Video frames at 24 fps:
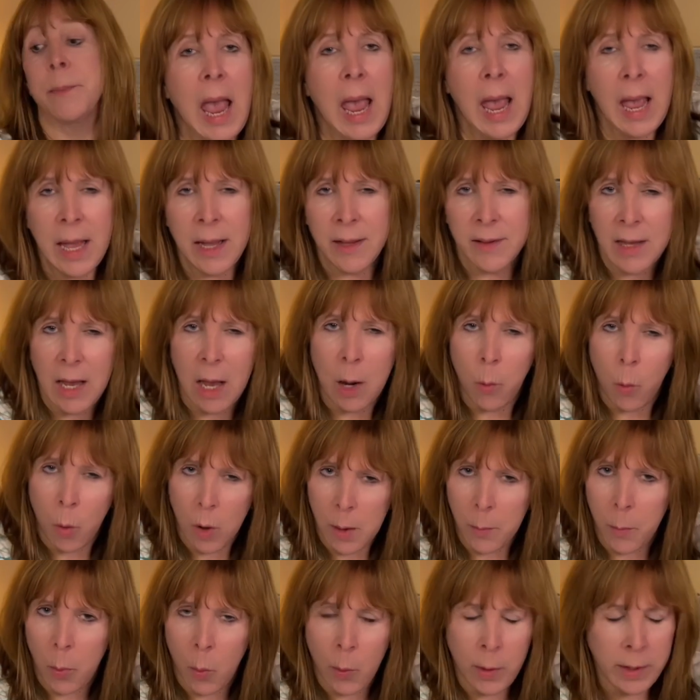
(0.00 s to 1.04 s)
And I want
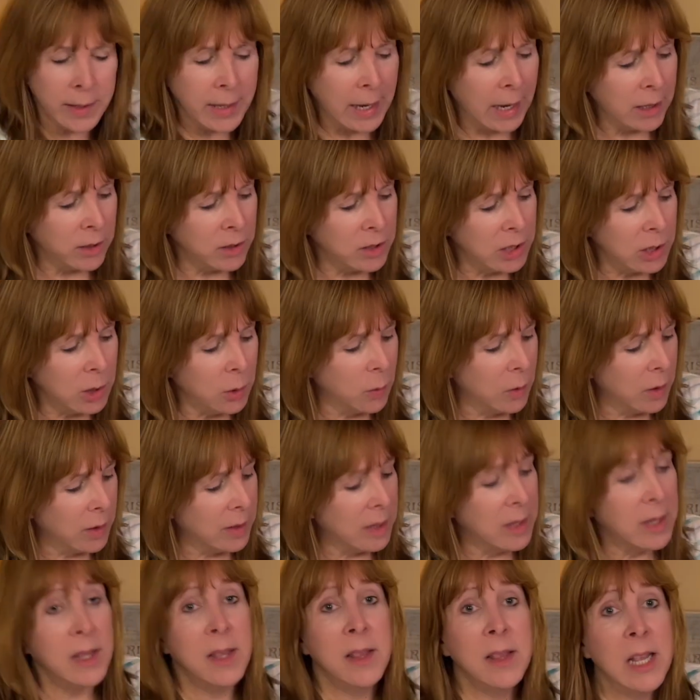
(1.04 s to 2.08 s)
to point out to you
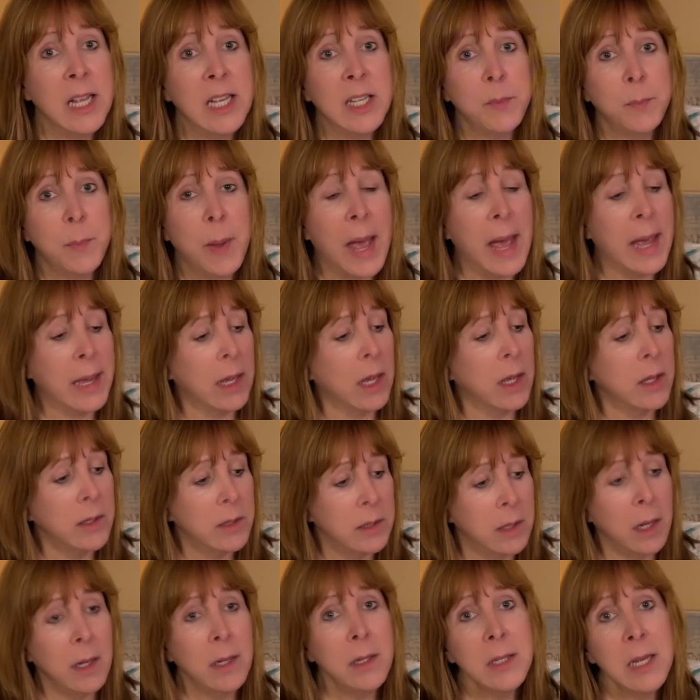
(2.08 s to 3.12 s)
that this bag
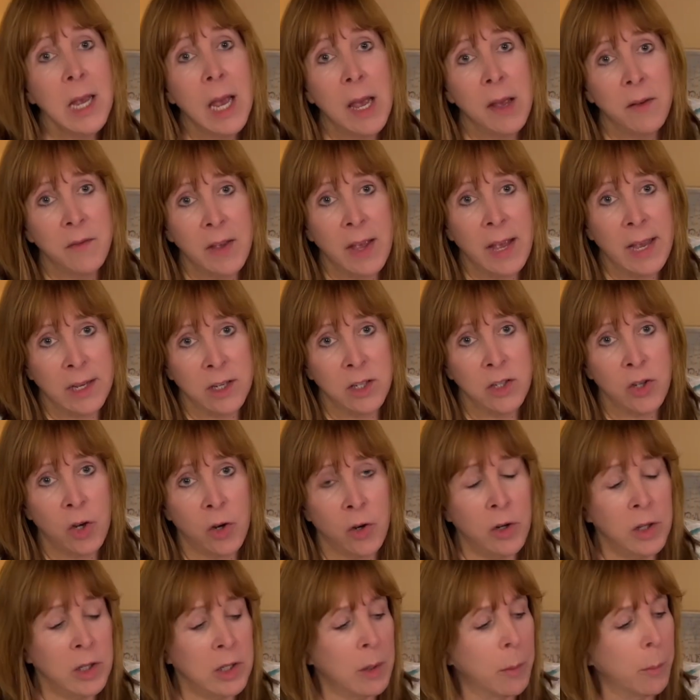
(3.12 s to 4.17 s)
does have
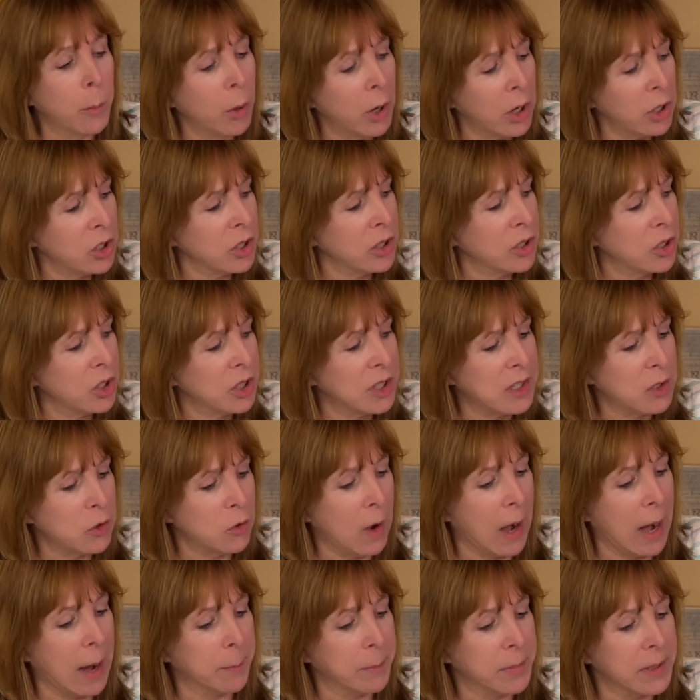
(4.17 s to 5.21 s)
external compression
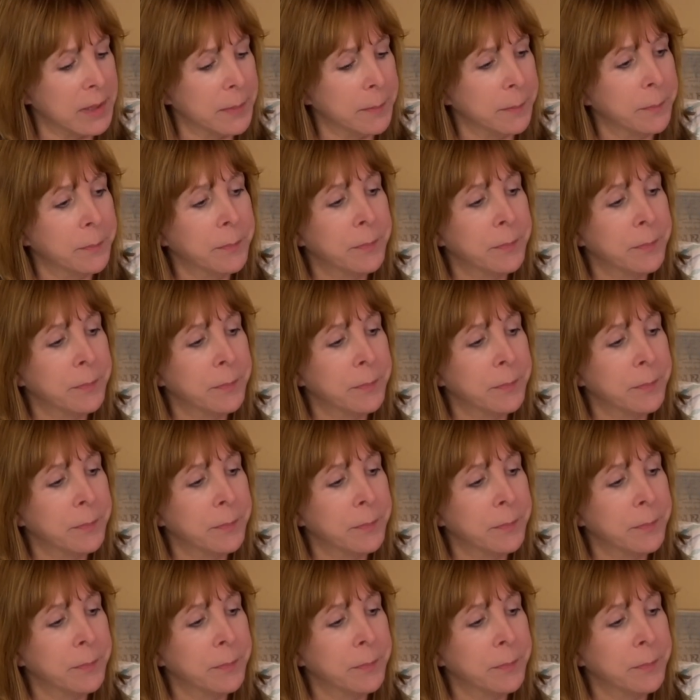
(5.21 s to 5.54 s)
straps.